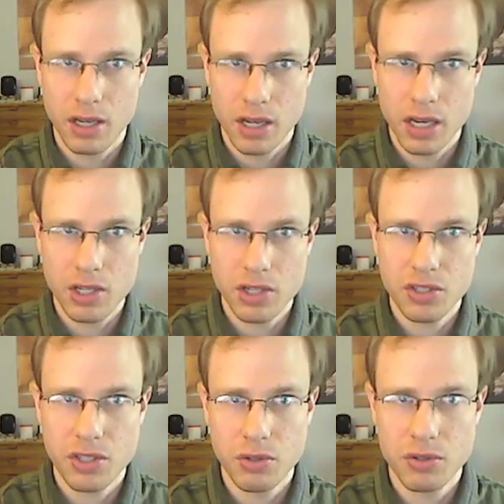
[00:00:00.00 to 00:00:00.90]
I
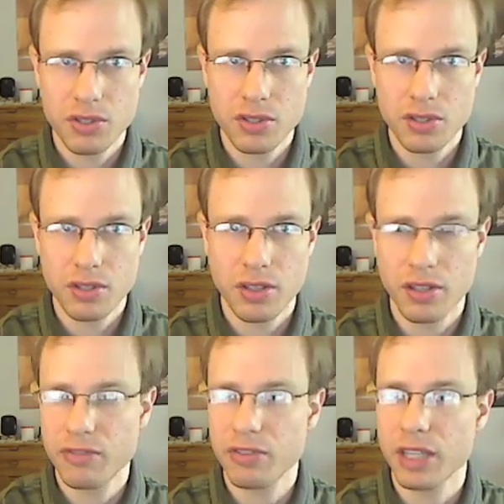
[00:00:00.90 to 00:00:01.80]
just use
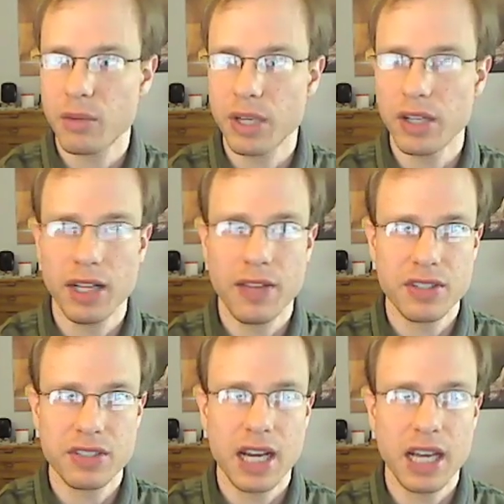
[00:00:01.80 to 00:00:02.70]
the flick wheel on the
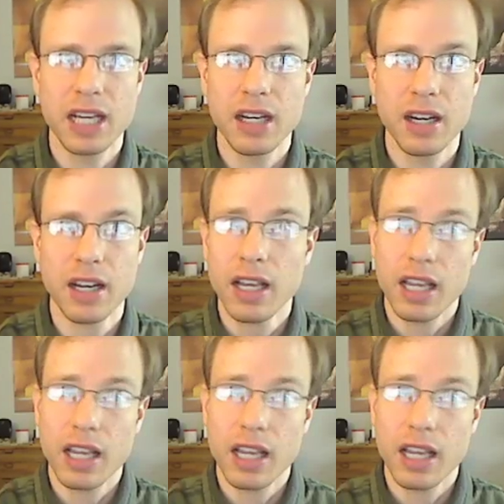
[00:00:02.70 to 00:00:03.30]
side here.